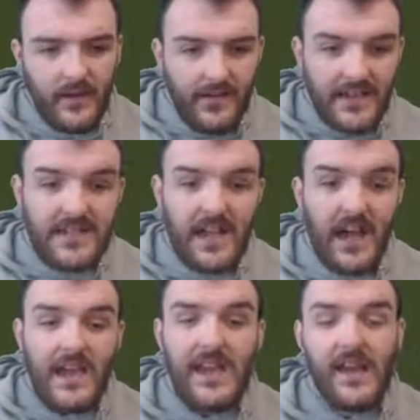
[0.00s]
That's
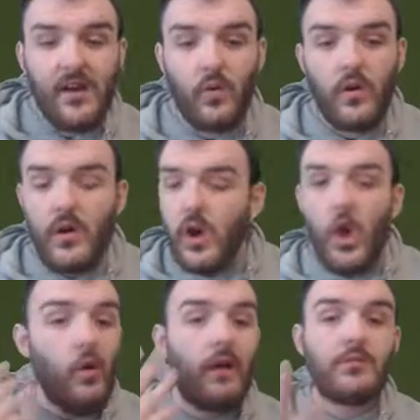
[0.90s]
Cahill,
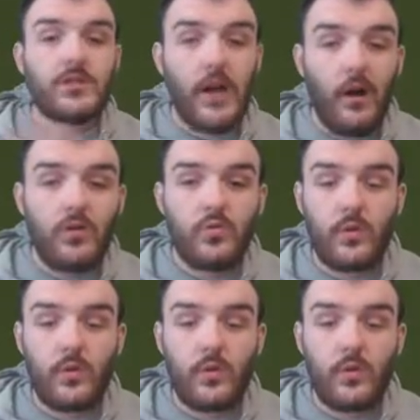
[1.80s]
who I was told